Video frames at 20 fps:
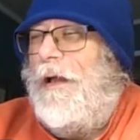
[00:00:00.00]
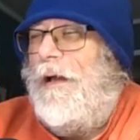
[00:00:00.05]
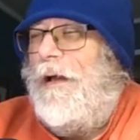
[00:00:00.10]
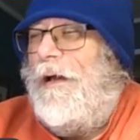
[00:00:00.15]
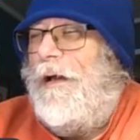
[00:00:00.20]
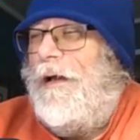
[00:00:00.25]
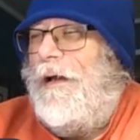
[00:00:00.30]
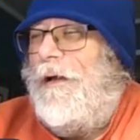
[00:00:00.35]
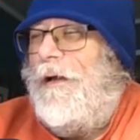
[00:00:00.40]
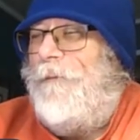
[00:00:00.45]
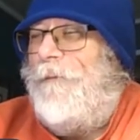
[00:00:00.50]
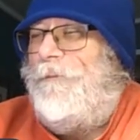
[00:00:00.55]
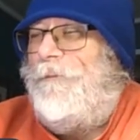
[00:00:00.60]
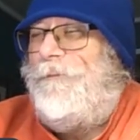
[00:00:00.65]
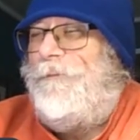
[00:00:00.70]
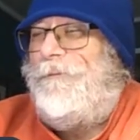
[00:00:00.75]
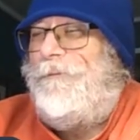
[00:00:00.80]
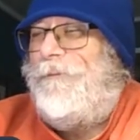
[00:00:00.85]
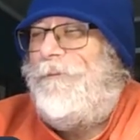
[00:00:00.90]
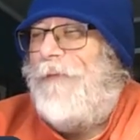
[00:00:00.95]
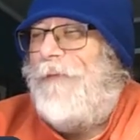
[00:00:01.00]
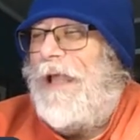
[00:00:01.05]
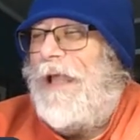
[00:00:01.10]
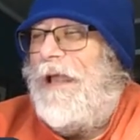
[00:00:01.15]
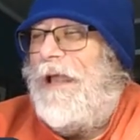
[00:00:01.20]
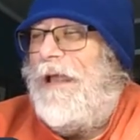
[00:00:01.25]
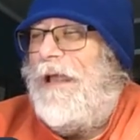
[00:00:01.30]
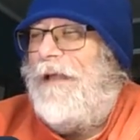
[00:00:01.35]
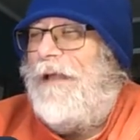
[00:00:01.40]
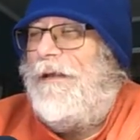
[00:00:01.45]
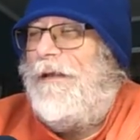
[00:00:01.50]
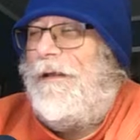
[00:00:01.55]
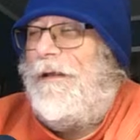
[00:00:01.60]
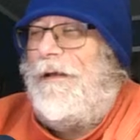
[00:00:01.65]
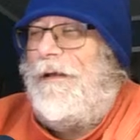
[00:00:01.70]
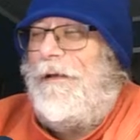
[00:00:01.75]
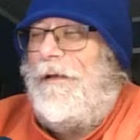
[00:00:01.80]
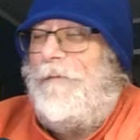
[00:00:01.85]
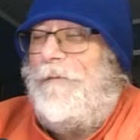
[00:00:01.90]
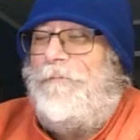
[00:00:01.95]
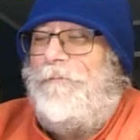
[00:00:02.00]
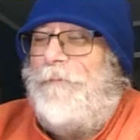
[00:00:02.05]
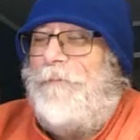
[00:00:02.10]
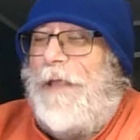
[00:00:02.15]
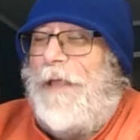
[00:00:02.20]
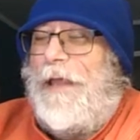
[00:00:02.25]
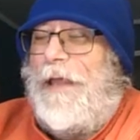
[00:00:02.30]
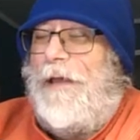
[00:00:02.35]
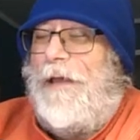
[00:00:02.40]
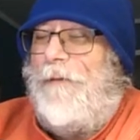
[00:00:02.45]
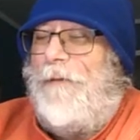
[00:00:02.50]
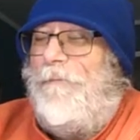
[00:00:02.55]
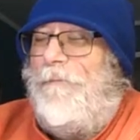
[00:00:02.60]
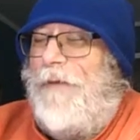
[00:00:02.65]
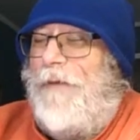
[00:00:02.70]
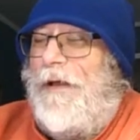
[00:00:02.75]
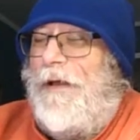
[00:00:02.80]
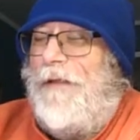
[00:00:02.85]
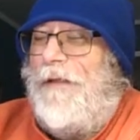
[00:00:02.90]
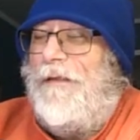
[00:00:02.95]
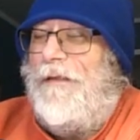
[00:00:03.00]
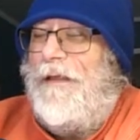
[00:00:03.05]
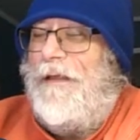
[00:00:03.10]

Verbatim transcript: um and um yeah but